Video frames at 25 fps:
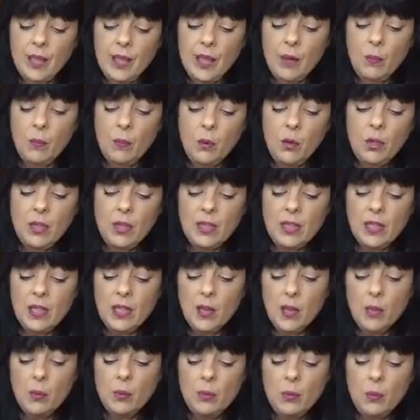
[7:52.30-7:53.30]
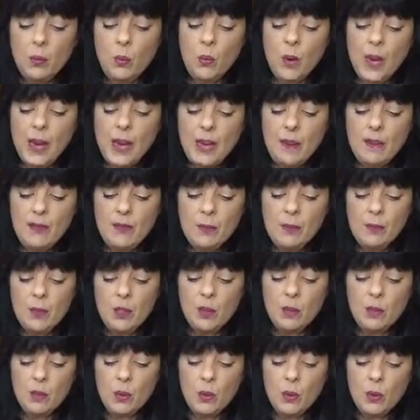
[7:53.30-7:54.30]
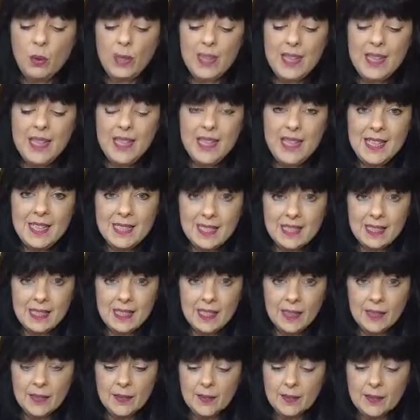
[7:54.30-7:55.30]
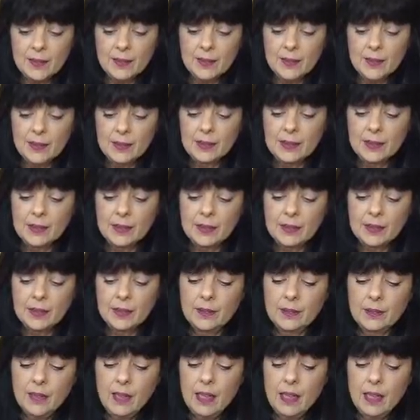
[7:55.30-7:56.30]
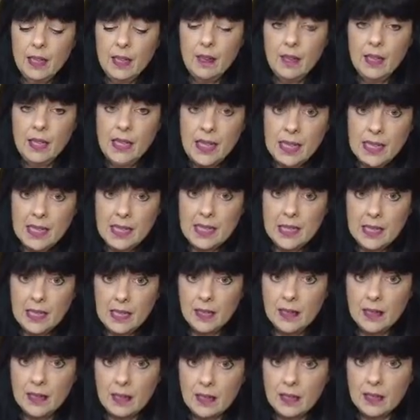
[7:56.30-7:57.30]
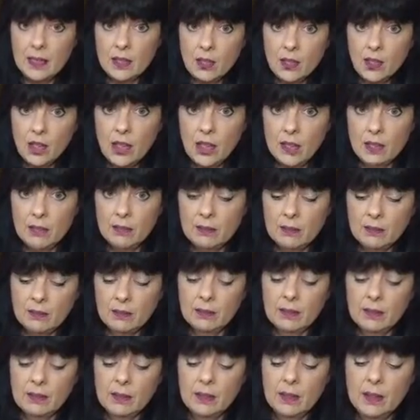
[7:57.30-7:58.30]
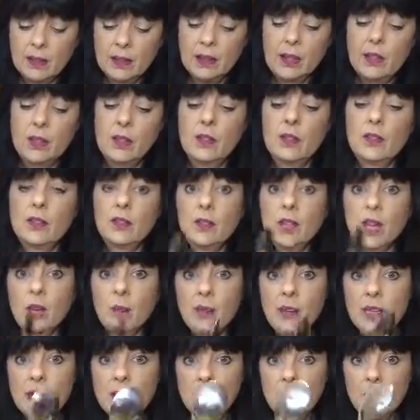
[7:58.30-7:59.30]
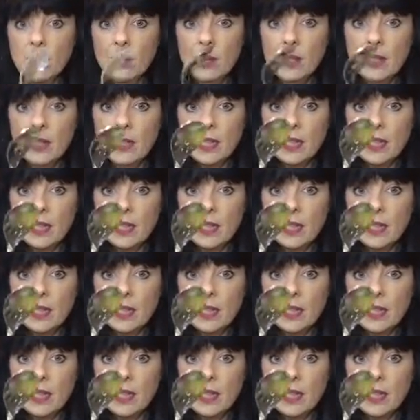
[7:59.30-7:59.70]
And once it comes away from the spoon easily, okay, easily, that's the trick. So now my spoon is